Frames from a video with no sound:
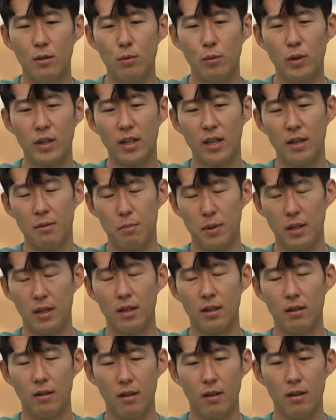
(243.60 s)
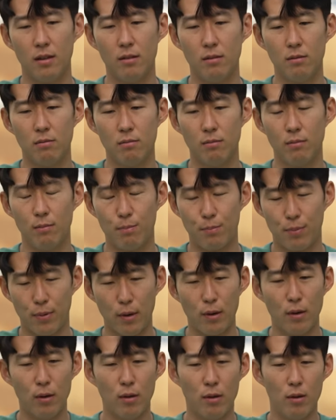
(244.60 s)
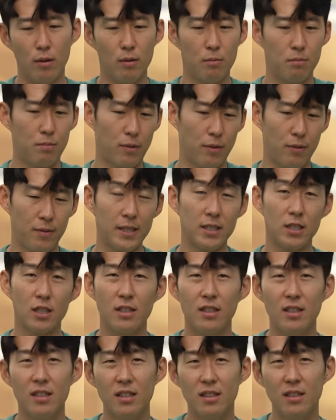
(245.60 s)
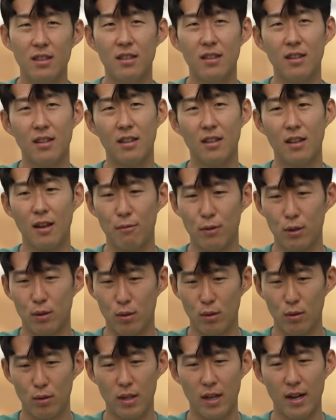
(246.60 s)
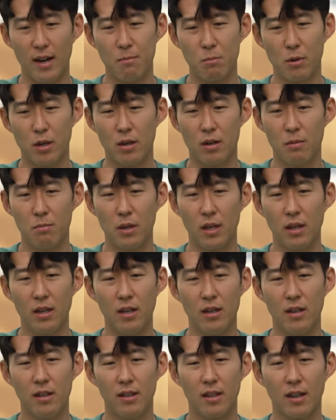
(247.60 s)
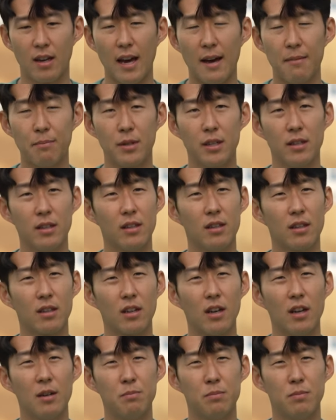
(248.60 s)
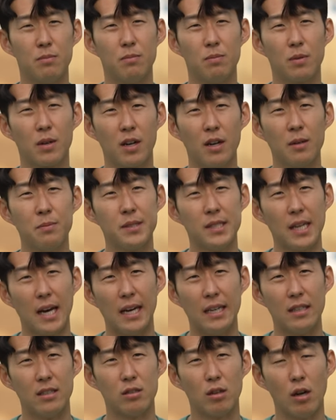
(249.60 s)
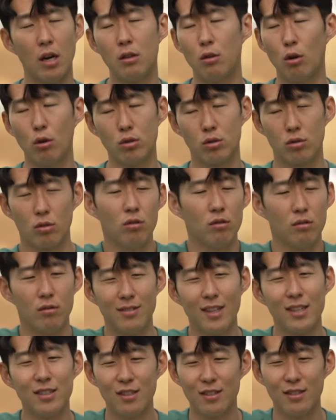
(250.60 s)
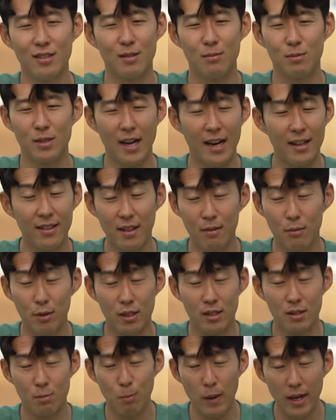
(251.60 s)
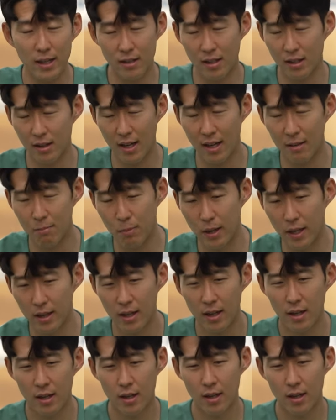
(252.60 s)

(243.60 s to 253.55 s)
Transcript: when I've been pro professional, never thought that I'm gonna be in the captain in the club club sides and also national teams. I never expected that, but